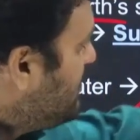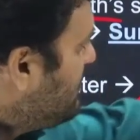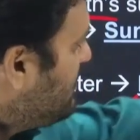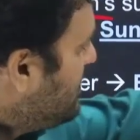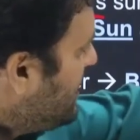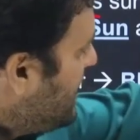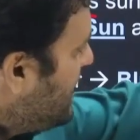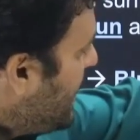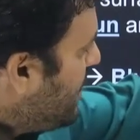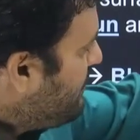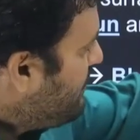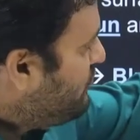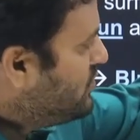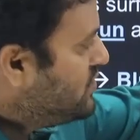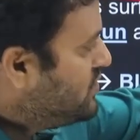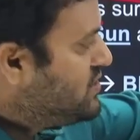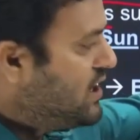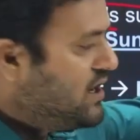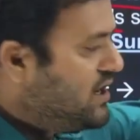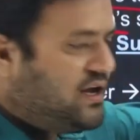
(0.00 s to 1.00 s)
the gap was
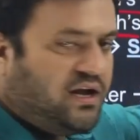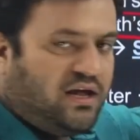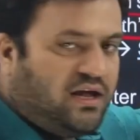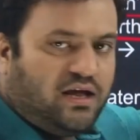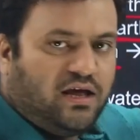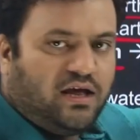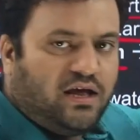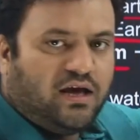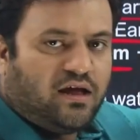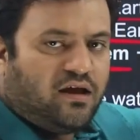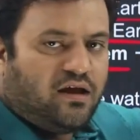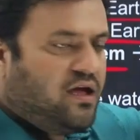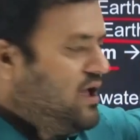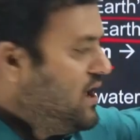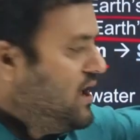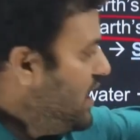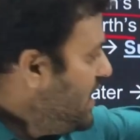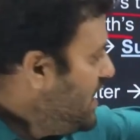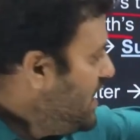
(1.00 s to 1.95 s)
30 degree here, and now